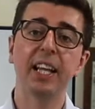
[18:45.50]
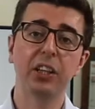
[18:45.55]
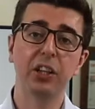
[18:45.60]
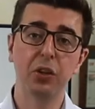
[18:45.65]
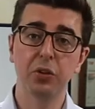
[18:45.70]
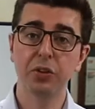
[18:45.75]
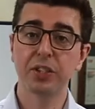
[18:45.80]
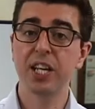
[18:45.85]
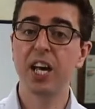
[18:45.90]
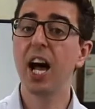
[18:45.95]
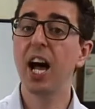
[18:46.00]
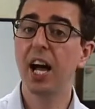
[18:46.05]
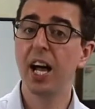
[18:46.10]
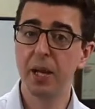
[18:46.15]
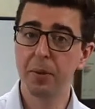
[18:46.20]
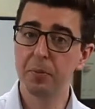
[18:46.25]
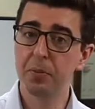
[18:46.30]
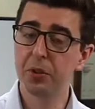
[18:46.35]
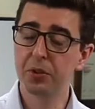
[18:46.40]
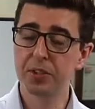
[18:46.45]
your
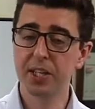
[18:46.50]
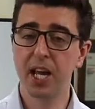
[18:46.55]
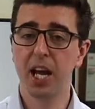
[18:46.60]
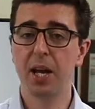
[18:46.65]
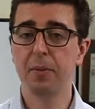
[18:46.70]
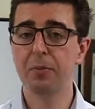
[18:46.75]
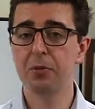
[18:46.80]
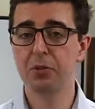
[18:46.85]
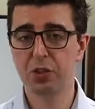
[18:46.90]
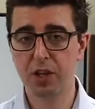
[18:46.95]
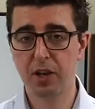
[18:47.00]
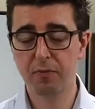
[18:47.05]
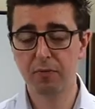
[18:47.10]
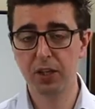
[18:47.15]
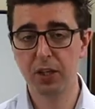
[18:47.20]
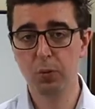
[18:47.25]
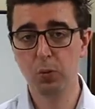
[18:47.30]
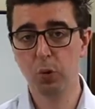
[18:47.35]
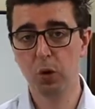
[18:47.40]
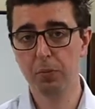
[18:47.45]
time. Your time is
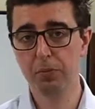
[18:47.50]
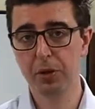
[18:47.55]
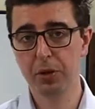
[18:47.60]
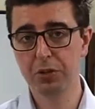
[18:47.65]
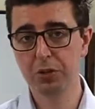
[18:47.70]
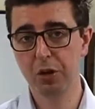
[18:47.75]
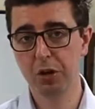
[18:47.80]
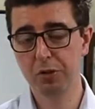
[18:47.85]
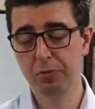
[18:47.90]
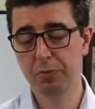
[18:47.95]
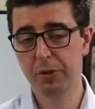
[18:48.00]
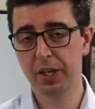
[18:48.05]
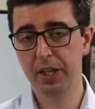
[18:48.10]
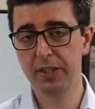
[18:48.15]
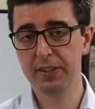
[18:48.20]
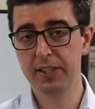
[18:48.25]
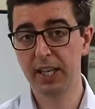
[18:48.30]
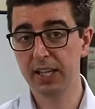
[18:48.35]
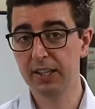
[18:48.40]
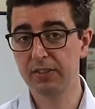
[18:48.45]
generally what most
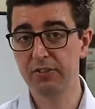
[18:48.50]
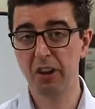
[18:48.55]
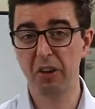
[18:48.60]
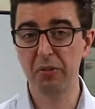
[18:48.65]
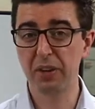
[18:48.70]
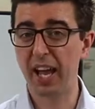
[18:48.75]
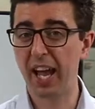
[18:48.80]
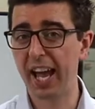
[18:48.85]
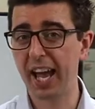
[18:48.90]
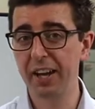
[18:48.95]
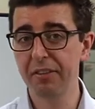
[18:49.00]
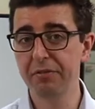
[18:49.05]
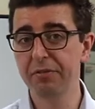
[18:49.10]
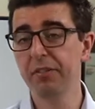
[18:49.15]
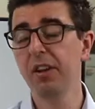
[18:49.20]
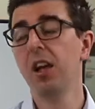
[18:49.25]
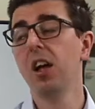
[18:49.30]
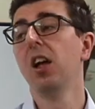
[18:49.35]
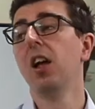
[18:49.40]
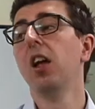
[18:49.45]
entrepreneurs don't have.
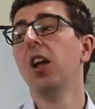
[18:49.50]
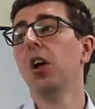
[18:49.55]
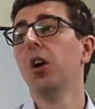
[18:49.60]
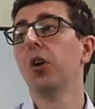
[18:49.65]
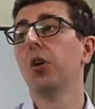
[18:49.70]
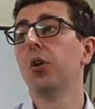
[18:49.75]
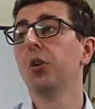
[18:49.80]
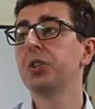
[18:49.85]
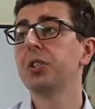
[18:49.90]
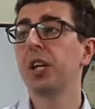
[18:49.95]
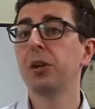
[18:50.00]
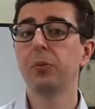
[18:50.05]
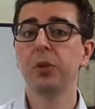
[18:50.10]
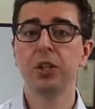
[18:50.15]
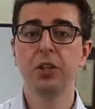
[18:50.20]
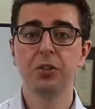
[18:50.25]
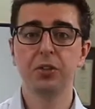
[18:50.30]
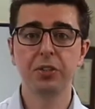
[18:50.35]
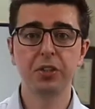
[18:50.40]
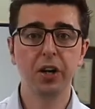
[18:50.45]
Or say when
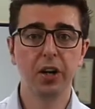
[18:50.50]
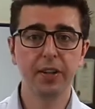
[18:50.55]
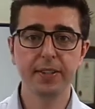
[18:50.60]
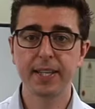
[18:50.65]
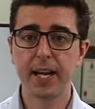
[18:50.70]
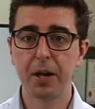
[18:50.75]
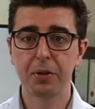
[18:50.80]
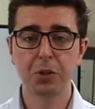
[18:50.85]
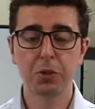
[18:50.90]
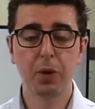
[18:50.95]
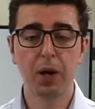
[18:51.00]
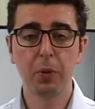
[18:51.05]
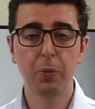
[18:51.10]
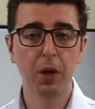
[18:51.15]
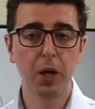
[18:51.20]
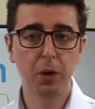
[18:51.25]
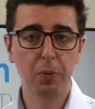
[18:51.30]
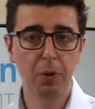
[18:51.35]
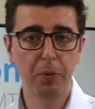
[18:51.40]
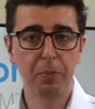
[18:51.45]
you start out, so I
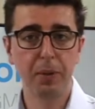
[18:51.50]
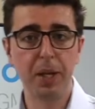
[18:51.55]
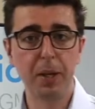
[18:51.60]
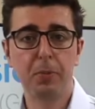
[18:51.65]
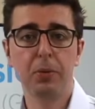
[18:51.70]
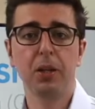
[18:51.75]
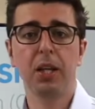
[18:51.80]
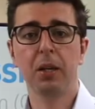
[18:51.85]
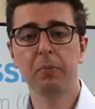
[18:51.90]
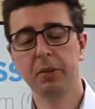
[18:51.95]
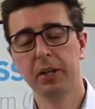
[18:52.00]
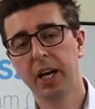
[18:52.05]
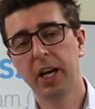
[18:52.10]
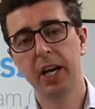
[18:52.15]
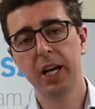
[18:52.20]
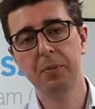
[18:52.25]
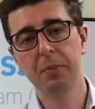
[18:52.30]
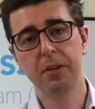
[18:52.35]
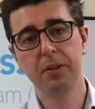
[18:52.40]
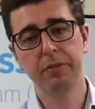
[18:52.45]
work with people, they might
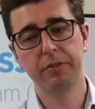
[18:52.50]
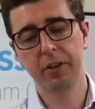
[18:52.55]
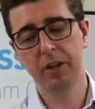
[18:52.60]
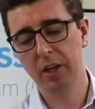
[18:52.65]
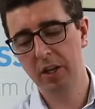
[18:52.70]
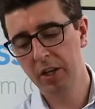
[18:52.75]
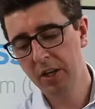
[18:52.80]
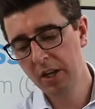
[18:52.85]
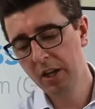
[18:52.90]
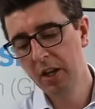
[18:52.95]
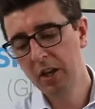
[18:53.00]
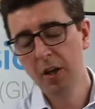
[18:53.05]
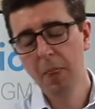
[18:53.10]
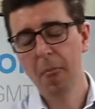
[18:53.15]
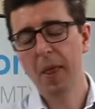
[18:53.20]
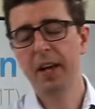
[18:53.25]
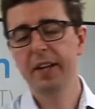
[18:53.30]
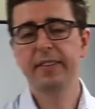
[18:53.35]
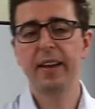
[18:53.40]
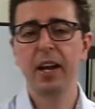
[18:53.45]
hire me for
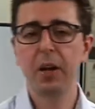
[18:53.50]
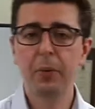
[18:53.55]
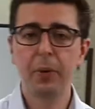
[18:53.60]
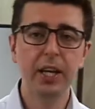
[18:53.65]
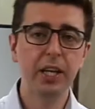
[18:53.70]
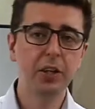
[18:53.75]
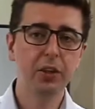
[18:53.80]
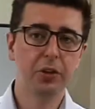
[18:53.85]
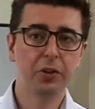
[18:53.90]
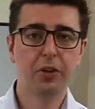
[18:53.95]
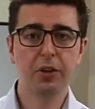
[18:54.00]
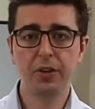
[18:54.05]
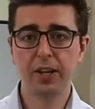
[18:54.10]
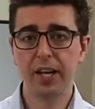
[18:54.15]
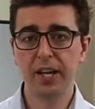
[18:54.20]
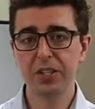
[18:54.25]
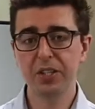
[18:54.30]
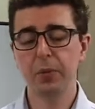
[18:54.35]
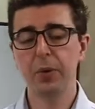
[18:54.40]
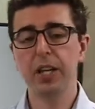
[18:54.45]
a day a week or 2
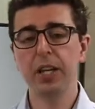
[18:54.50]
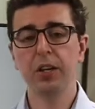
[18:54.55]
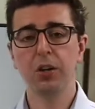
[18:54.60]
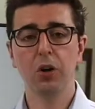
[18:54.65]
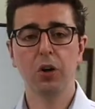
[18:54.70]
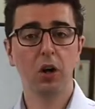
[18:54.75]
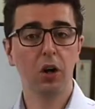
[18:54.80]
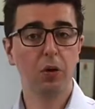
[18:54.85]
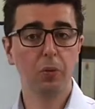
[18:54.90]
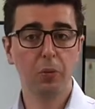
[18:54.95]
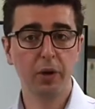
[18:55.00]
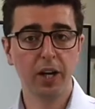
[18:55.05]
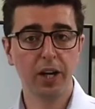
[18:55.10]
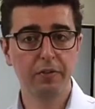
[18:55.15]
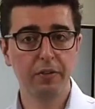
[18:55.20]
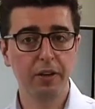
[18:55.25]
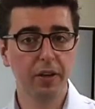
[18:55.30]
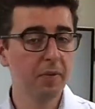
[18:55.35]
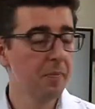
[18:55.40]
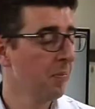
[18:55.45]
days a week or
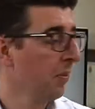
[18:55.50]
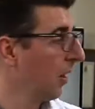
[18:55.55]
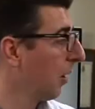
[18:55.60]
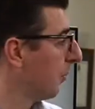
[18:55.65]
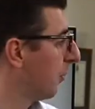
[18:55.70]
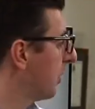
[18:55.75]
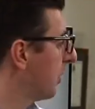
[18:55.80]
whatever. But